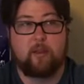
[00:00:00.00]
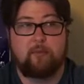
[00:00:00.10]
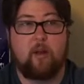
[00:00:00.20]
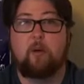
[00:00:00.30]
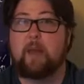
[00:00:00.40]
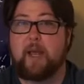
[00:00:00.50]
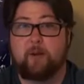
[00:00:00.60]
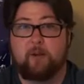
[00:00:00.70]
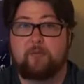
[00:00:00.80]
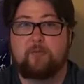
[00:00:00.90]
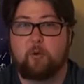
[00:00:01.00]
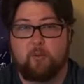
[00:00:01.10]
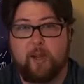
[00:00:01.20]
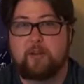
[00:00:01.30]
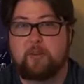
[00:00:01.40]
all manner of
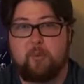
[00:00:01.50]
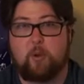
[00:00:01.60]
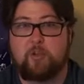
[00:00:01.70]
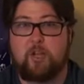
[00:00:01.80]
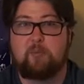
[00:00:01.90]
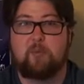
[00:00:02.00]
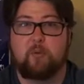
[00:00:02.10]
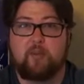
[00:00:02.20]
torment and bullshit before